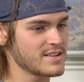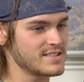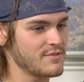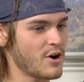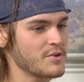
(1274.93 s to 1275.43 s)

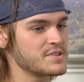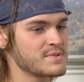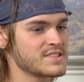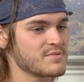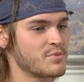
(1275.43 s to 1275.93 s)
they've always
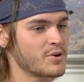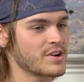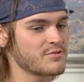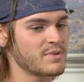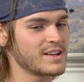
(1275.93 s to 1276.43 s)
been
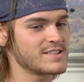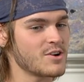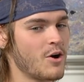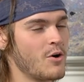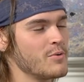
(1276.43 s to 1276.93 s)
supportive, but it's
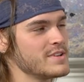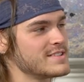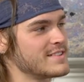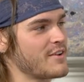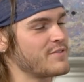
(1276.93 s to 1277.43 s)

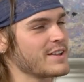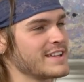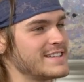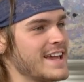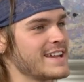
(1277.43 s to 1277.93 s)
always, I felt
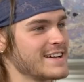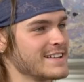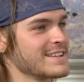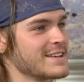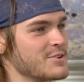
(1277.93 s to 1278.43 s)
like taking a
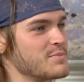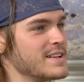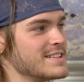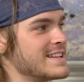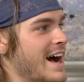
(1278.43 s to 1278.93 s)
little
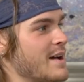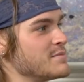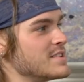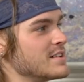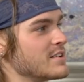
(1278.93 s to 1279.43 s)
bit of time
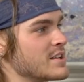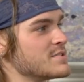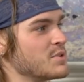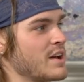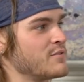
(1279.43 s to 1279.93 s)
because
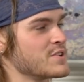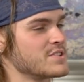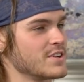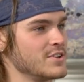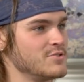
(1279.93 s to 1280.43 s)
when I first
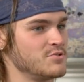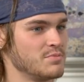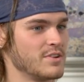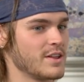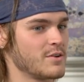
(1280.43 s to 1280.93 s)
started YouTube,
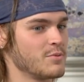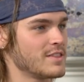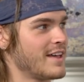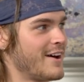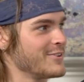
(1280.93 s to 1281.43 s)
they're like, what
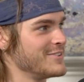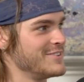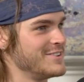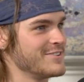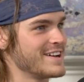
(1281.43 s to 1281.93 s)
the hell are you
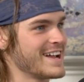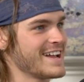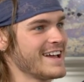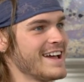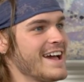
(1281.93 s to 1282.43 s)
doing?
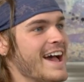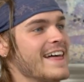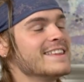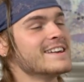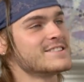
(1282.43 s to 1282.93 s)

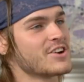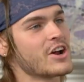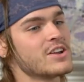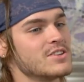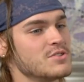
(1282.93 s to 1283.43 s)
And then it
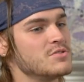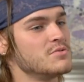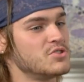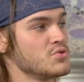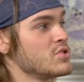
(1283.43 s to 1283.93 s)
started to
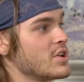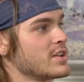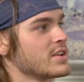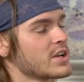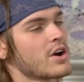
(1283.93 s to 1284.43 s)
do good, and
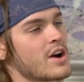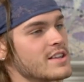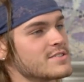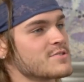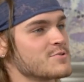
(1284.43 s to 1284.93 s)
they're like, all right,
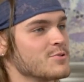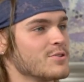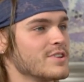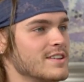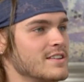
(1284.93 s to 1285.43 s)
this is
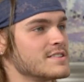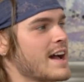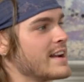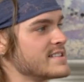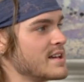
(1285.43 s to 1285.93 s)
cool. And then it's
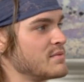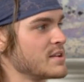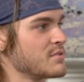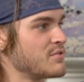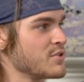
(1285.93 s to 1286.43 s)
kind of the same thing
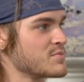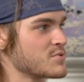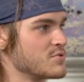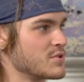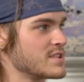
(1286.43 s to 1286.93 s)
with film
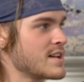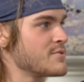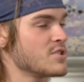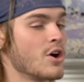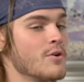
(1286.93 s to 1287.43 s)
school, because I
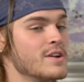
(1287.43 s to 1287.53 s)
was already